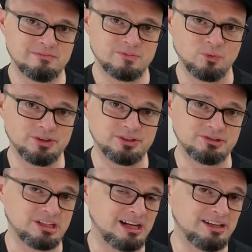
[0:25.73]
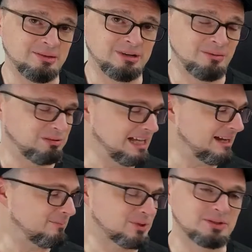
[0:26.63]
Whether you're talking about
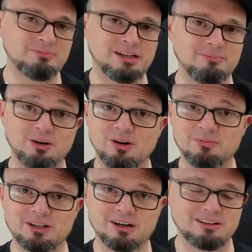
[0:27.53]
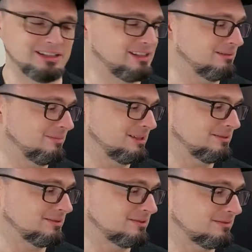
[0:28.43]
Blackbird by Paul McCartney and the Beatles,